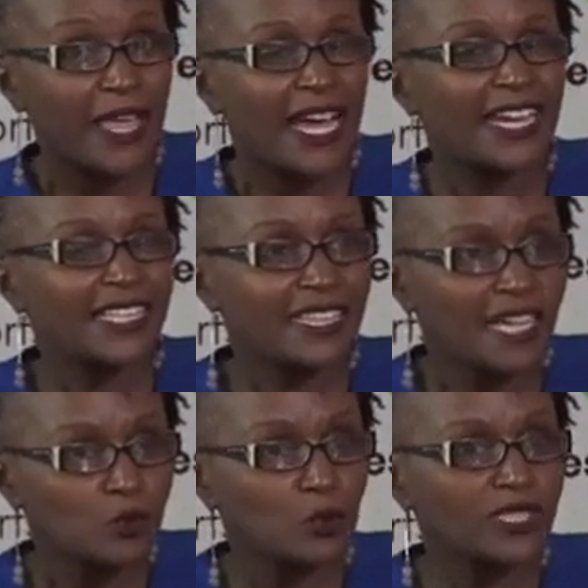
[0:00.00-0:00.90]
And in
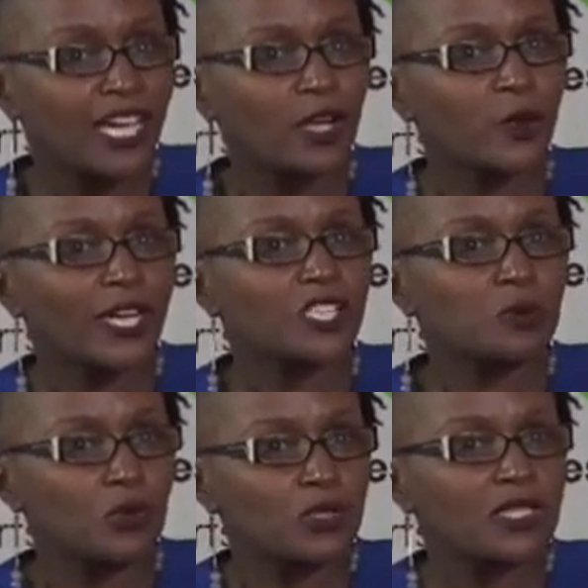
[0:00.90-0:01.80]
that one, I look at
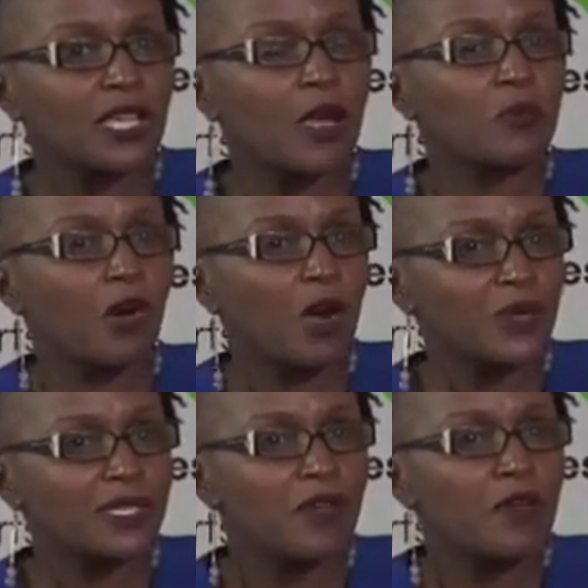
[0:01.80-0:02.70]
sports
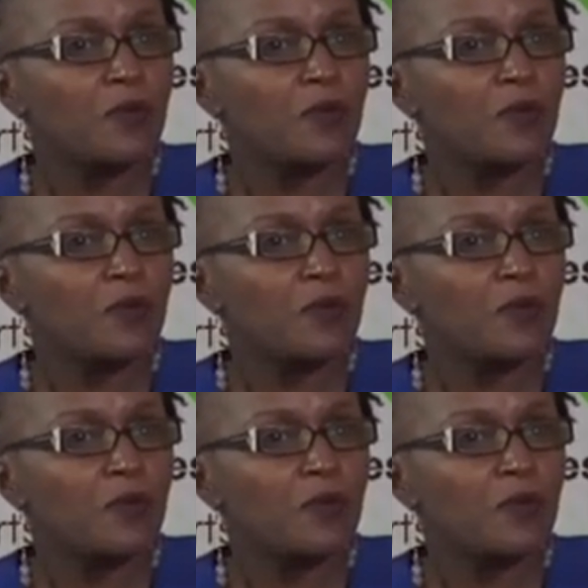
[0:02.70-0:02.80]
empowerment